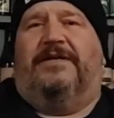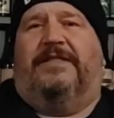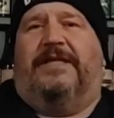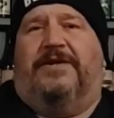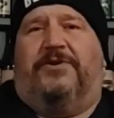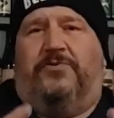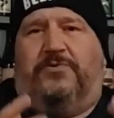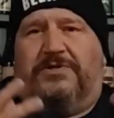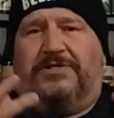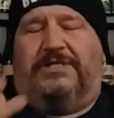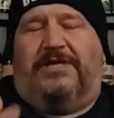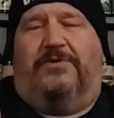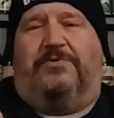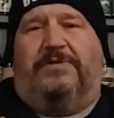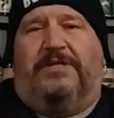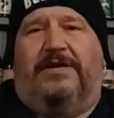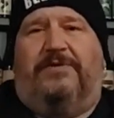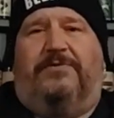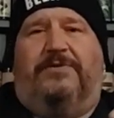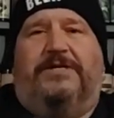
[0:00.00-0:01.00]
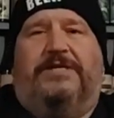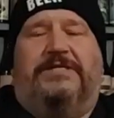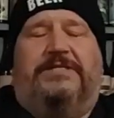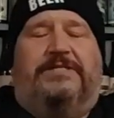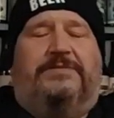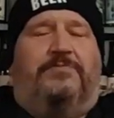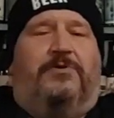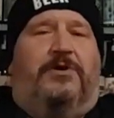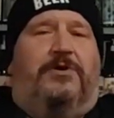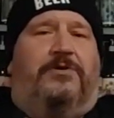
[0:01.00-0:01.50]
That new stout they
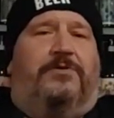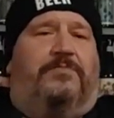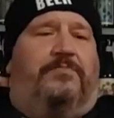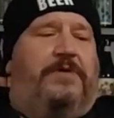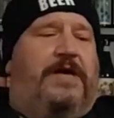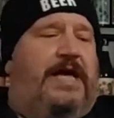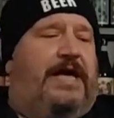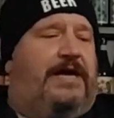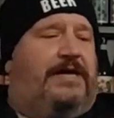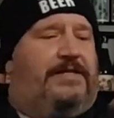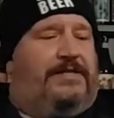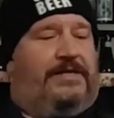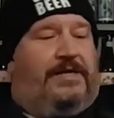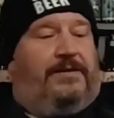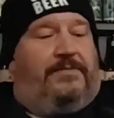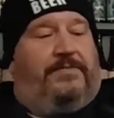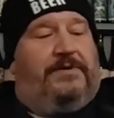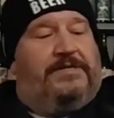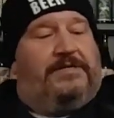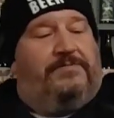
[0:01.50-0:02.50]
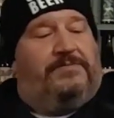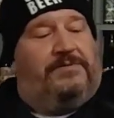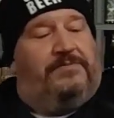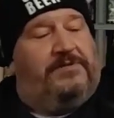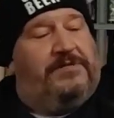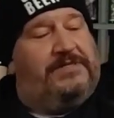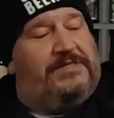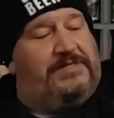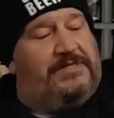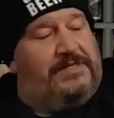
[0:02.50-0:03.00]
released as part of their pack. I picked up
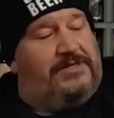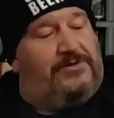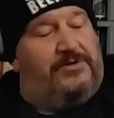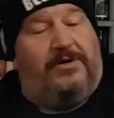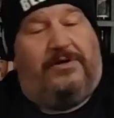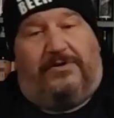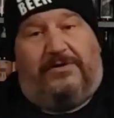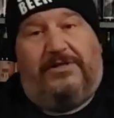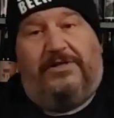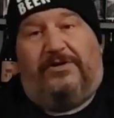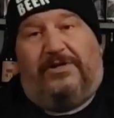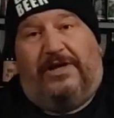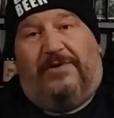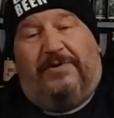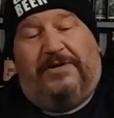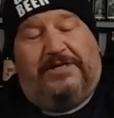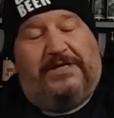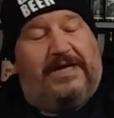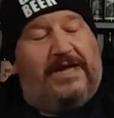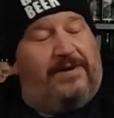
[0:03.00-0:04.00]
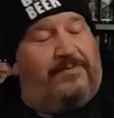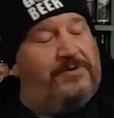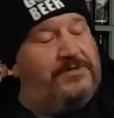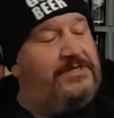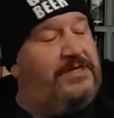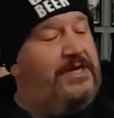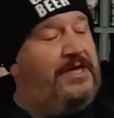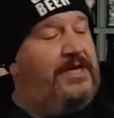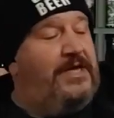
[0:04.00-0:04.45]
some of this. Clearly, I went to Camerons.